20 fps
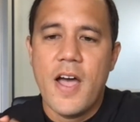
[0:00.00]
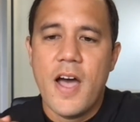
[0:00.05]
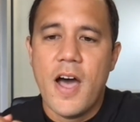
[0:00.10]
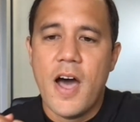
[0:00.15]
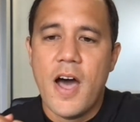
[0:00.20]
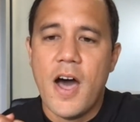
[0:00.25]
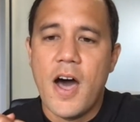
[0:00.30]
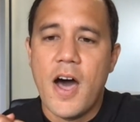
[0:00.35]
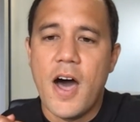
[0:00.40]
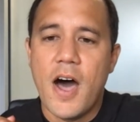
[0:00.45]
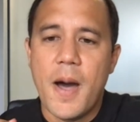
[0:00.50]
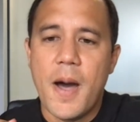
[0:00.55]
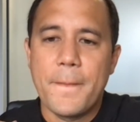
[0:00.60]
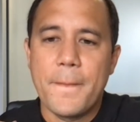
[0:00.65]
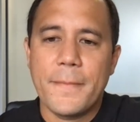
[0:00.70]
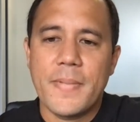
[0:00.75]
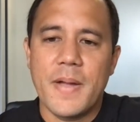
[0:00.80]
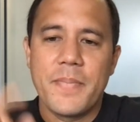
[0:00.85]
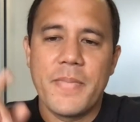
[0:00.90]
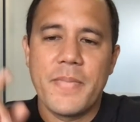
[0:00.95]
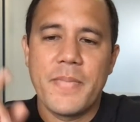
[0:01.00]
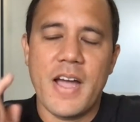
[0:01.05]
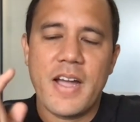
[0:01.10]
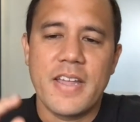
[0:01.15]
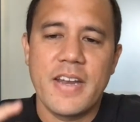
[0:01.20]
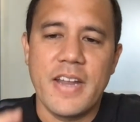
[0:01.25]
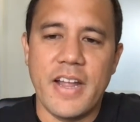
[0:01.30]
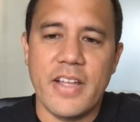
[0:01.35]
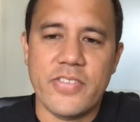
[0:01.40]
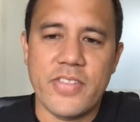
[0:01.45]
I'm not going
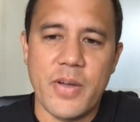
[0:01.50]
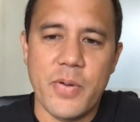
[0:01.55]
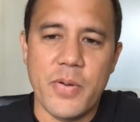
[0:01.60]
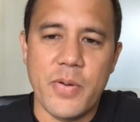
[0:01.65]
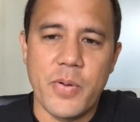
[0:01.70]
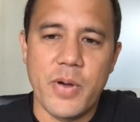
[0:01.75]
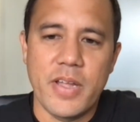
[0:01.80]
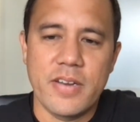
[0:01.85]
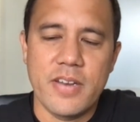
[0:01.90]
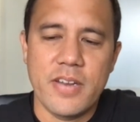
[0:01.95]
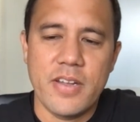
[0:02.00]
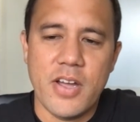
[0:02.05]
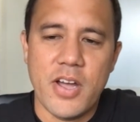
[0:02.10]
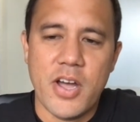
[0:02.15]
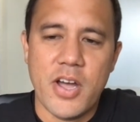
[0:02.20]
to answer that one.